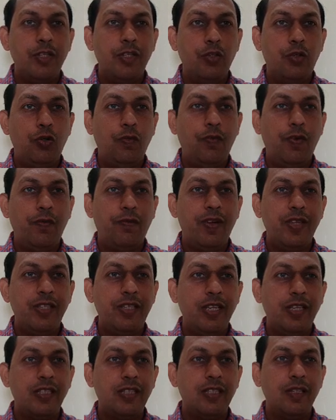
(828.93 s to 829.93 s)

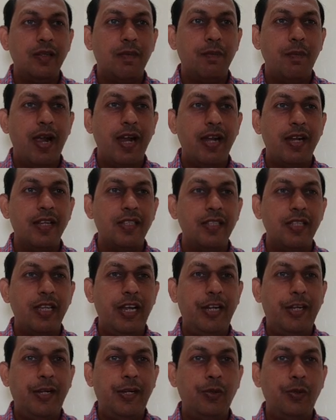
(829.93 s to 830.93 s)
256 minus
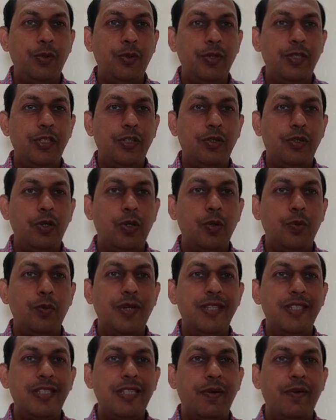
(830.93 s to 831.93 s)
82 is equal to
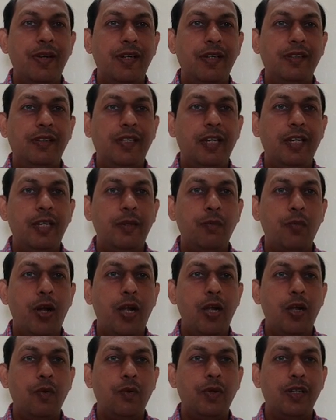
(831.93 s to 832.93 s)

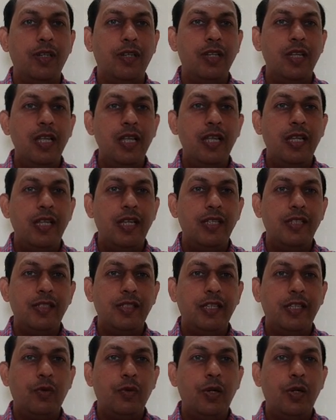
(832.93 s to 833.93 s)
173.1 is
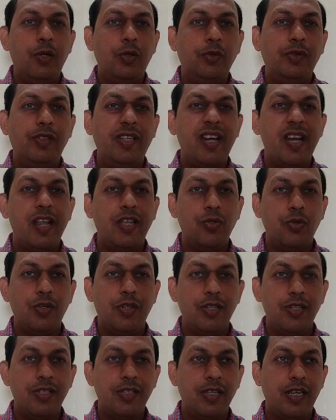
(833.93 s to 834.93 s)
equal to the
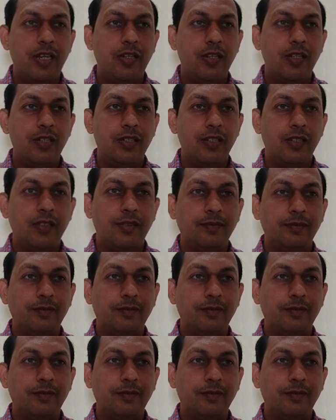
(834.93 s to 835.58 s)
resonance energy.